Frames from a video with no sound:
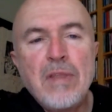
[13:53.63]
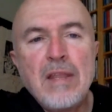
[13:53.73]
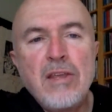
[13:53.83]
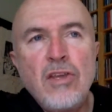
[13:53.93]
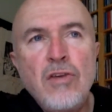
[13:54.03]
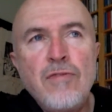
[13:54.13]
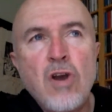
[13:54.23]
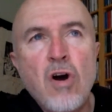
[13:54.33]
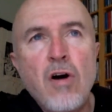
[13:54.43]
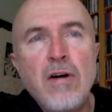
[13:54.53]
You've
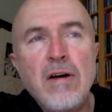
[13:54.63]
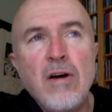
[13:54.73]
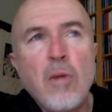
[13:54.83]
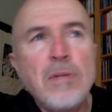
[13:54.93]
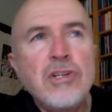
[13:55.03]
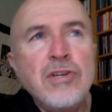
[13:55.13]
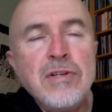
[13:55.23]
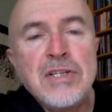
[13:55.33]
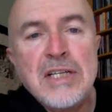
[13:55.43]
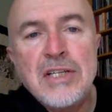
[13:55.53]
got
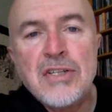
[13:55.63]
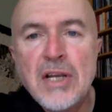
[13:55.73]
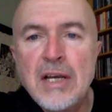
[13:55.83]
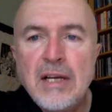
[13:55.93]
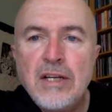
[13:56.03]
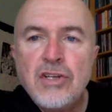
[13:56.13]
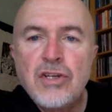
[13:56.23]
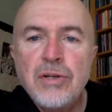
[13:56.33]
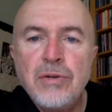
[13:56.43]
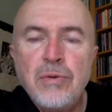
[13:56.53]
opportunities
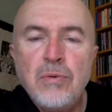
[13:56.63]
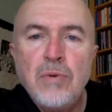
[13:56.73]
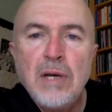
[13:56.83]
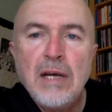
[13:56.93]
to,